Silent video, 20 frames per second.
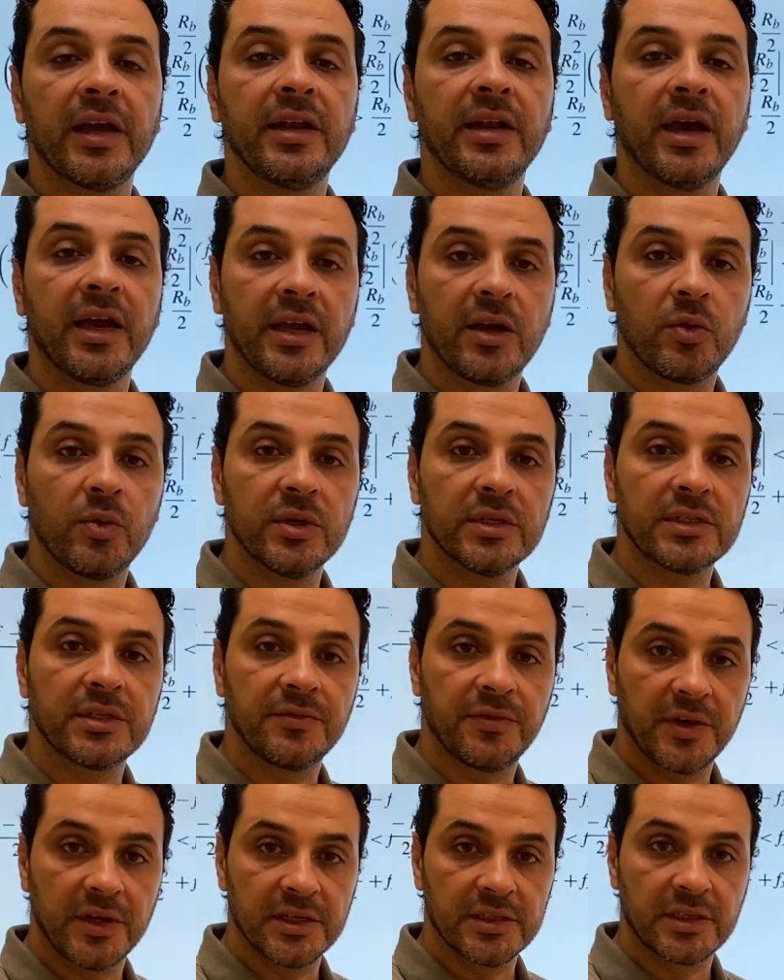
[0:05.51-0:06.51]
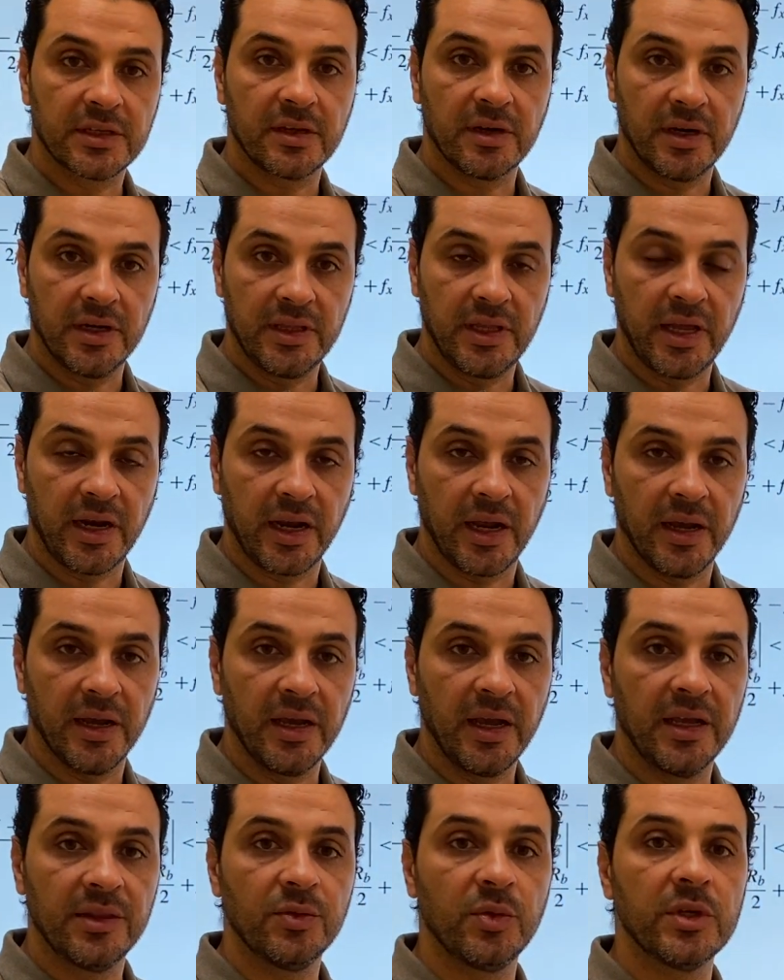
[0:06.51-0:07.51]
Nyquist first
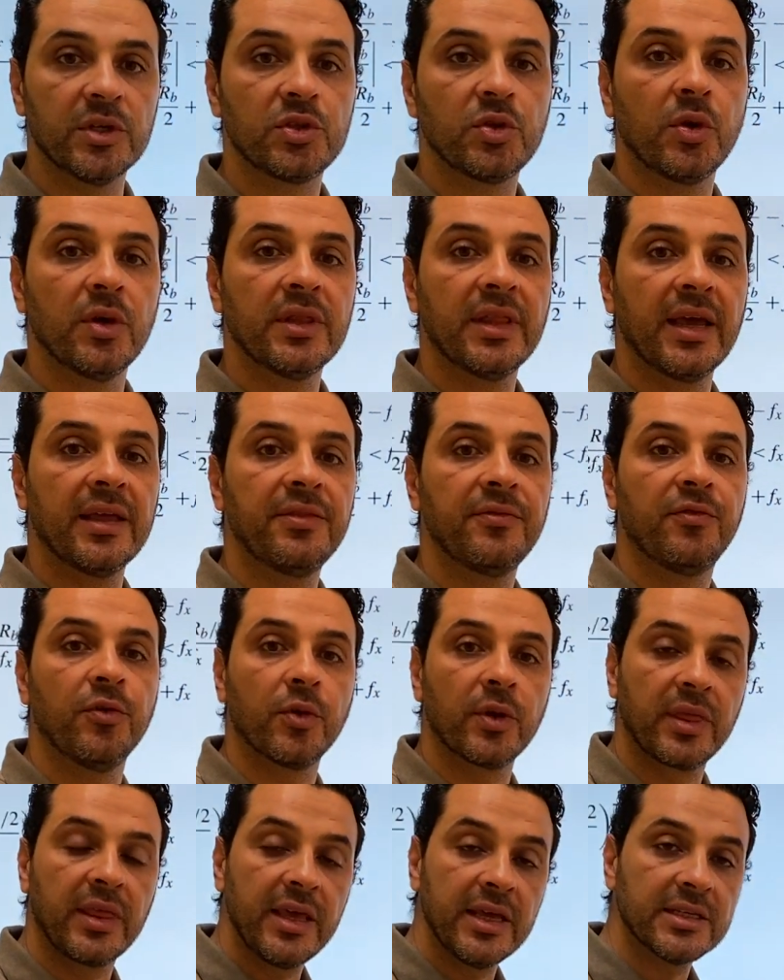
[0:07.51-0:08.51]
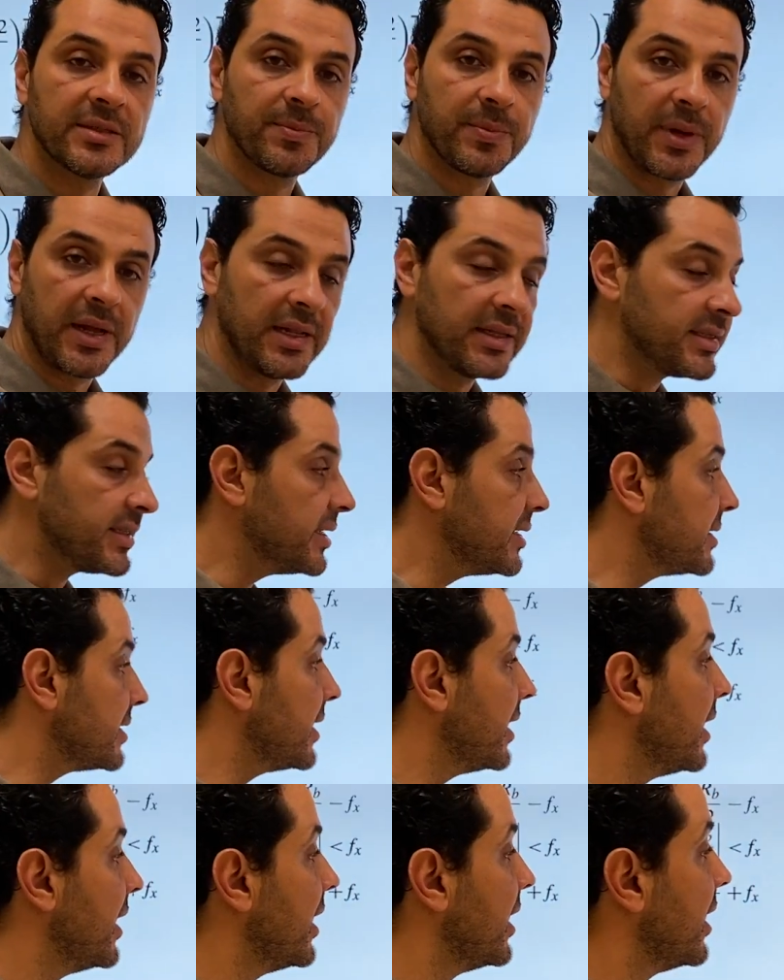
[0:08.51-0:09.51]
criteria, and we saw that for these pulses
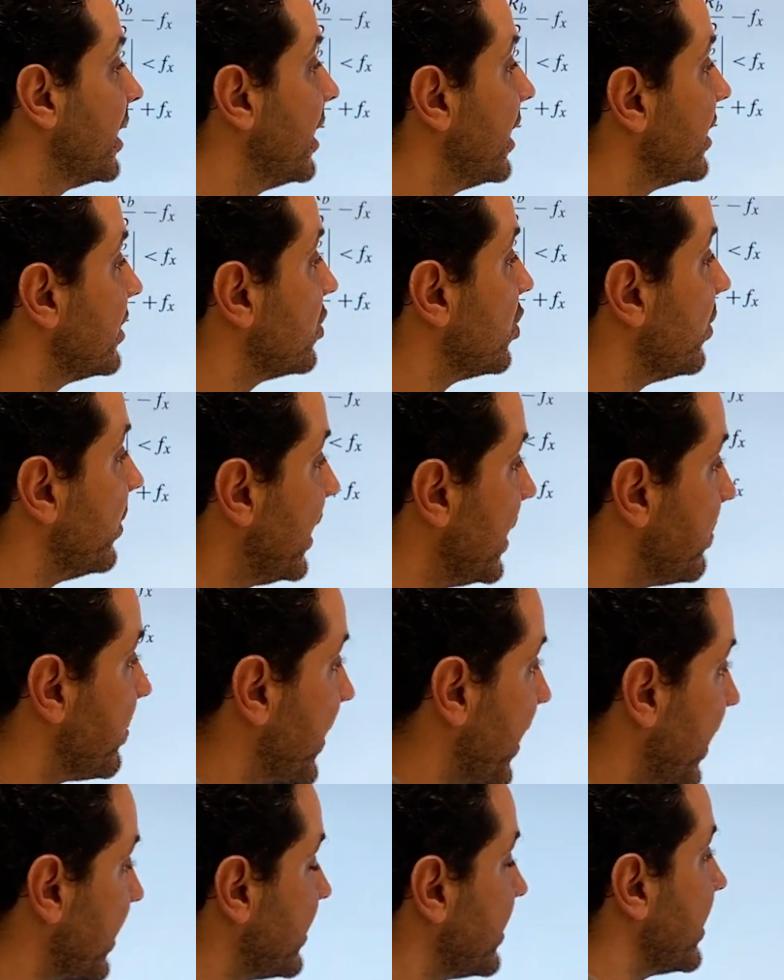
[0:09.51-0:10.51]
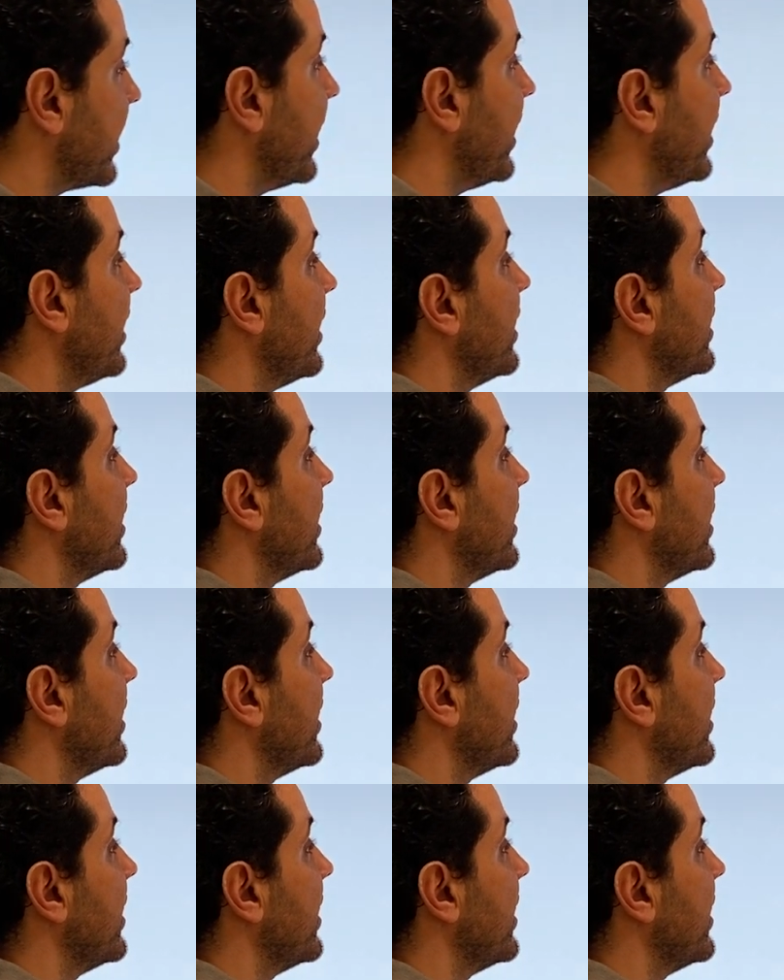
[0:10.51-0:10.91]
to be practical,